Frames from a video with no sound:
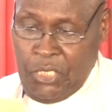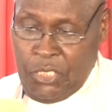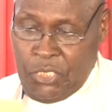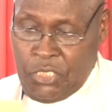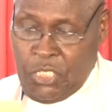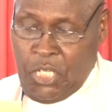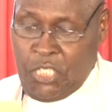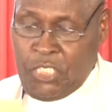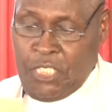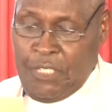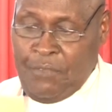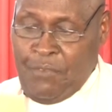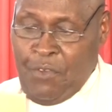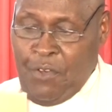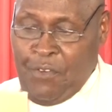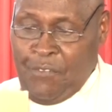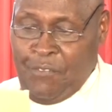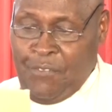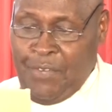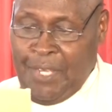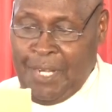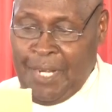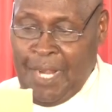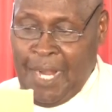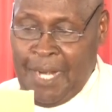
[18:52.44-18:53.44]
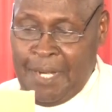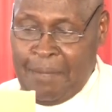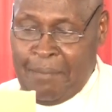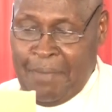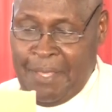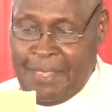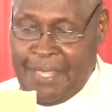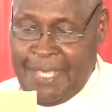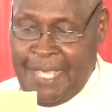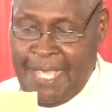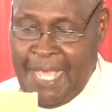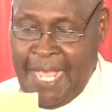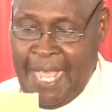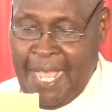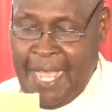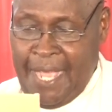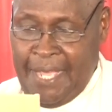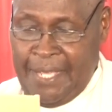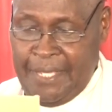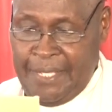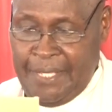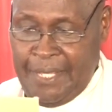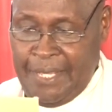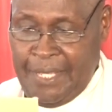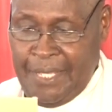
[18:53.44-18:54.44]
Joseph of Arimathea,
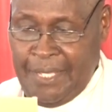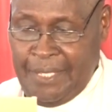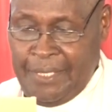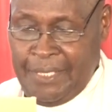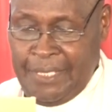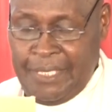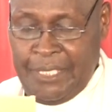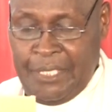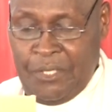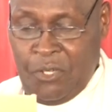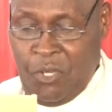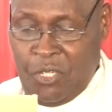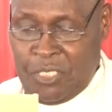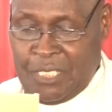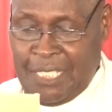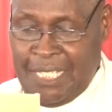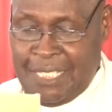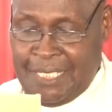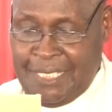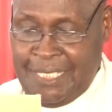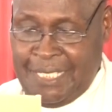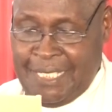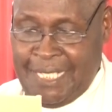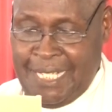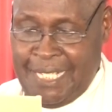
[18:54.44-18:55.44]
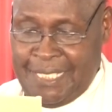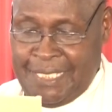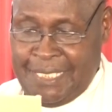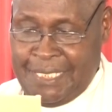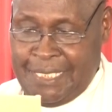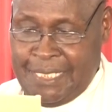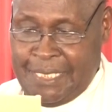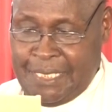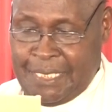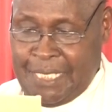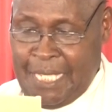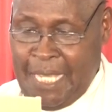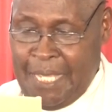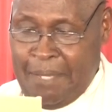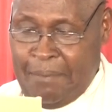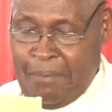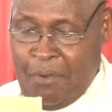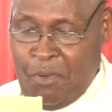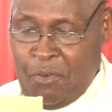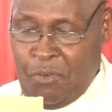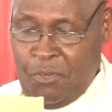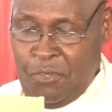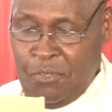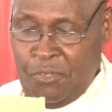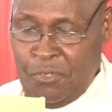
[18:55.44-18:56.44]
he was a secret
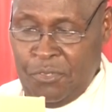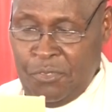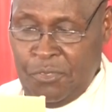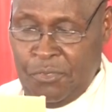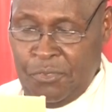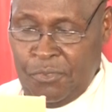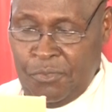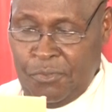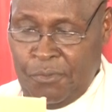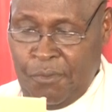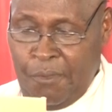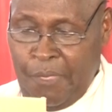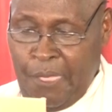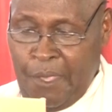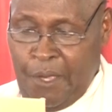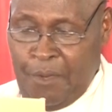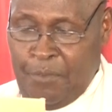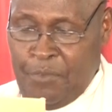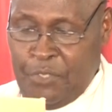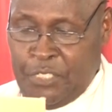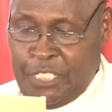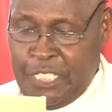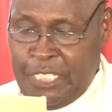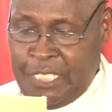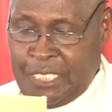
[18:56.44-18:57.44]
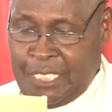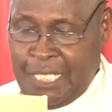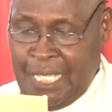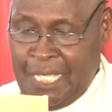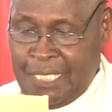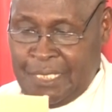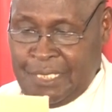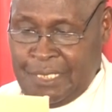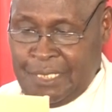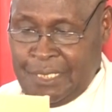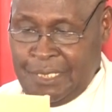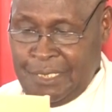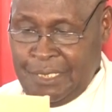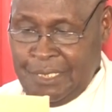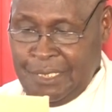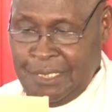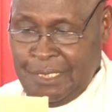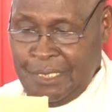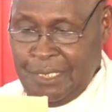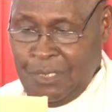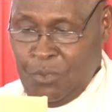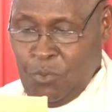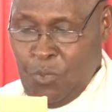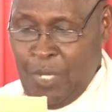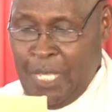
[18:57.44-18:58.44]
disciple of Jesus,
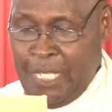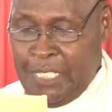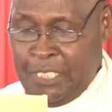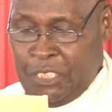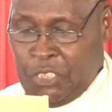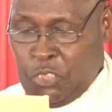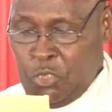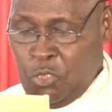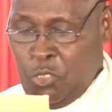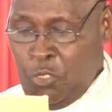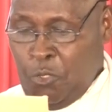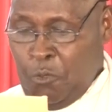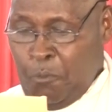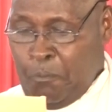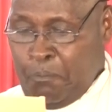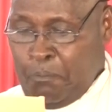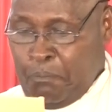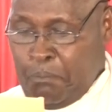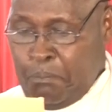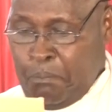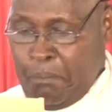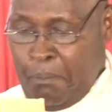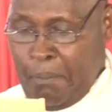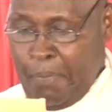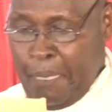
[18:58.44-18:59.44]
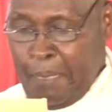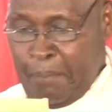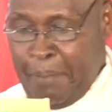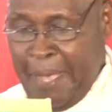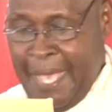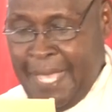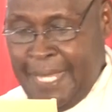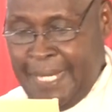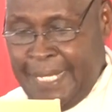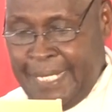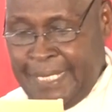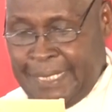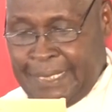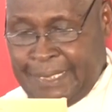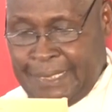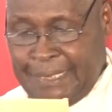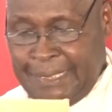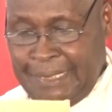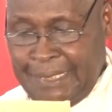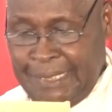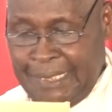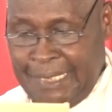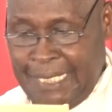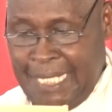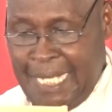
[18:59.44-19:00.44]
went to Pilate
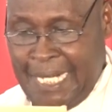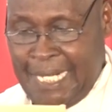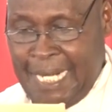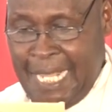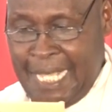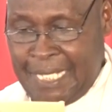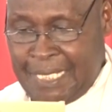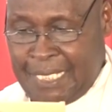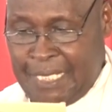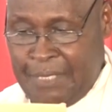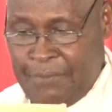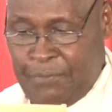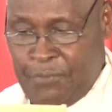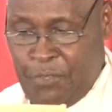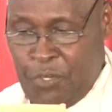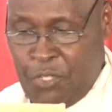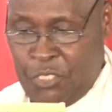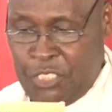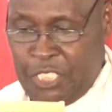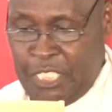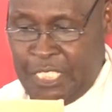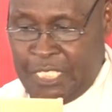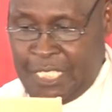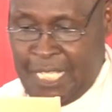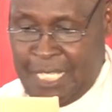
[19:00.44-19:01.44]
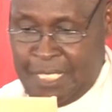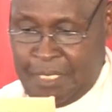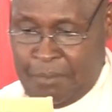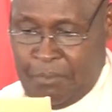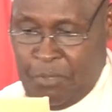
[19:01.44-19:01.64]
and asked for Jesus'